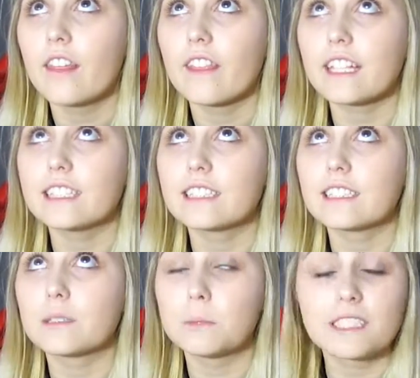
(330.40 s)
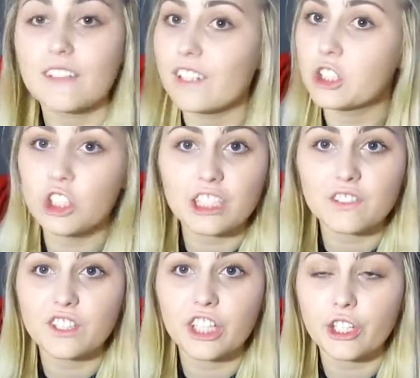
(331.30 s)
that is specific
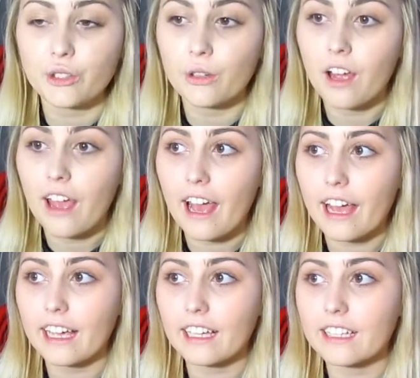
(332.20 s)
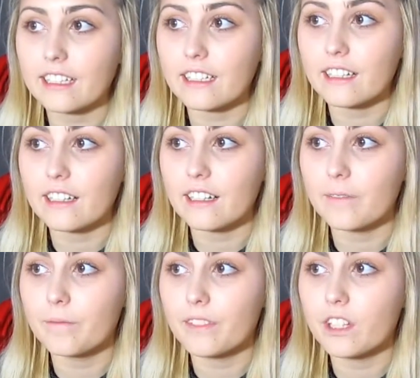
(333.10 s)
just for you, and
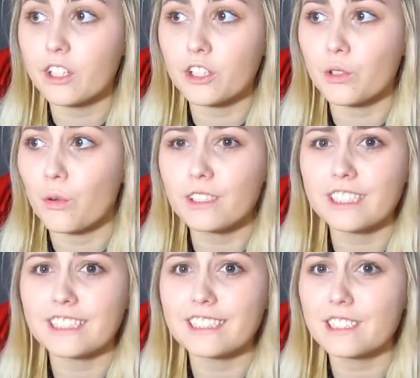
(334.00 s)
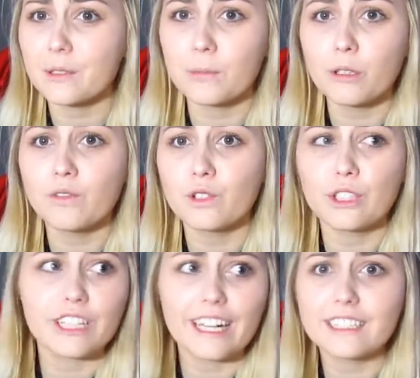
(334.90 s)
you're gorgeous, you're beautiful,
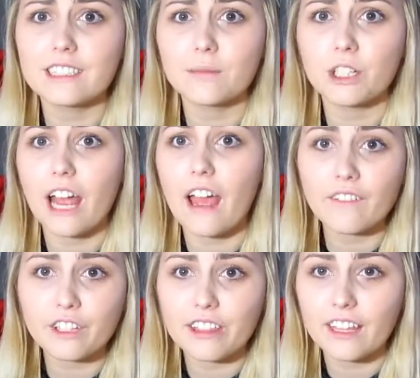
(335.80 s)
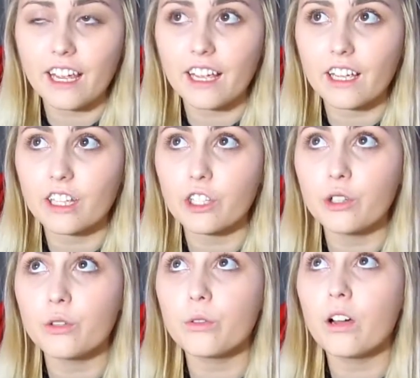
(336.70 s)
you're handsome, you're everything.
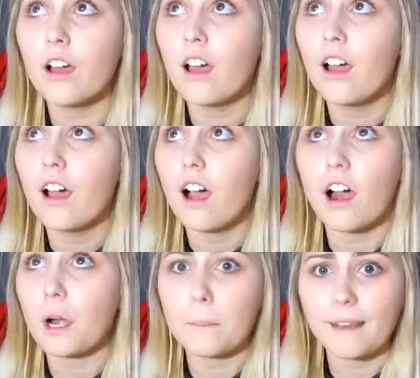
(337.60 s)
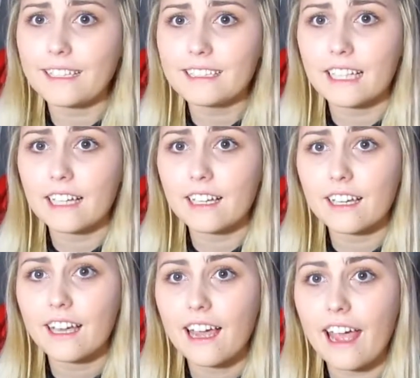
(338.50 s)
You are
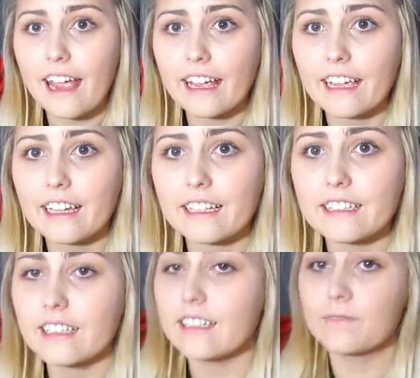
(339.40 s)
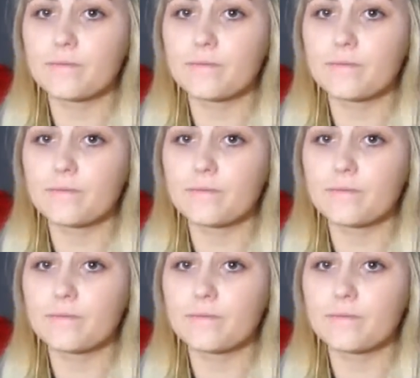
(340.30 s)
amazing, and